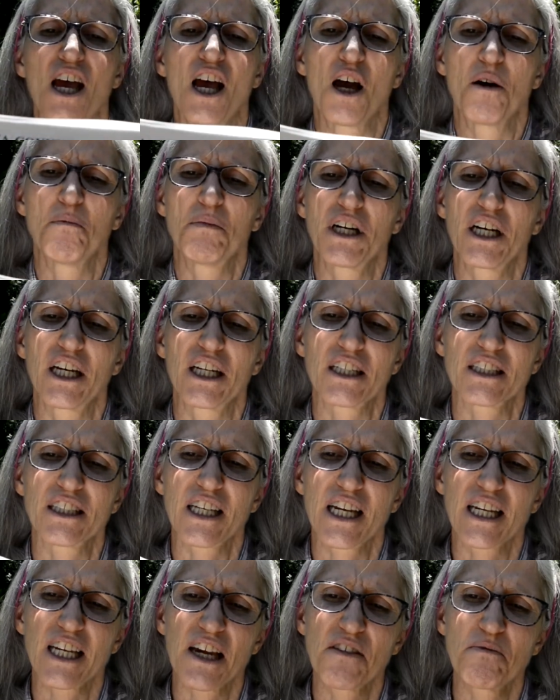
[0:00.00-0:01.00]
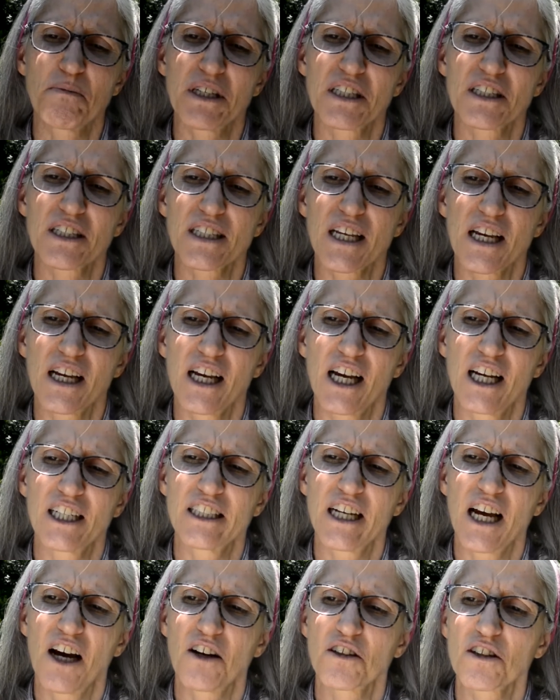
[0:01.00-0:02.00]
But they gave me this
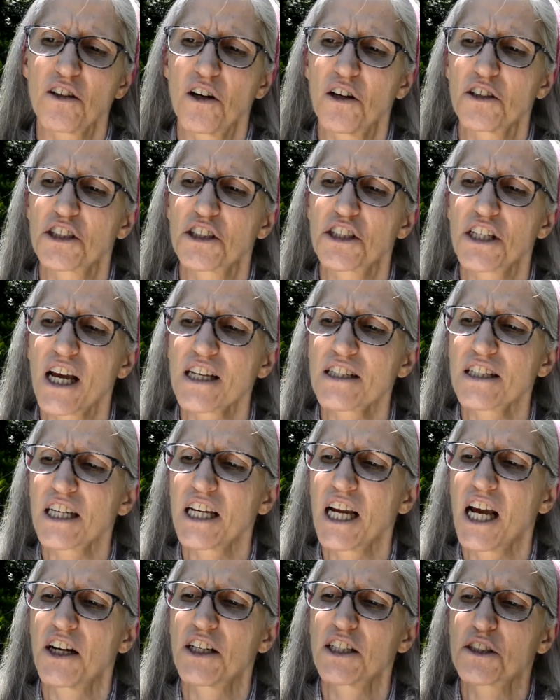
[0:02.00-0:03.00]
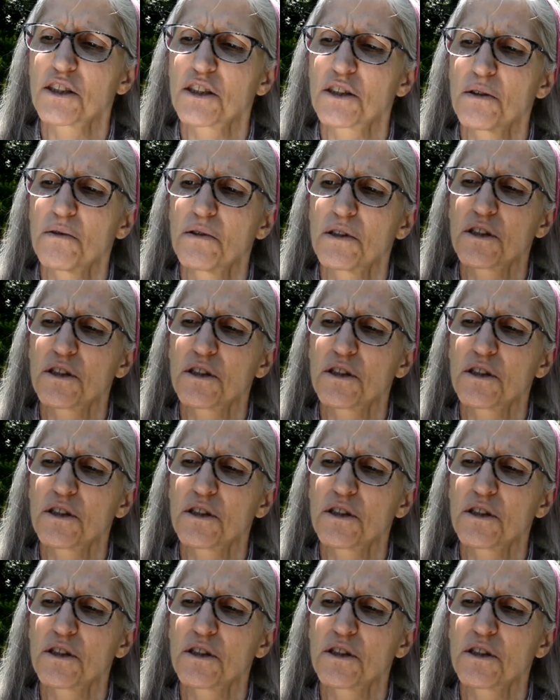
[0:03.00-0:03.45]
handout called Shasta County Sewage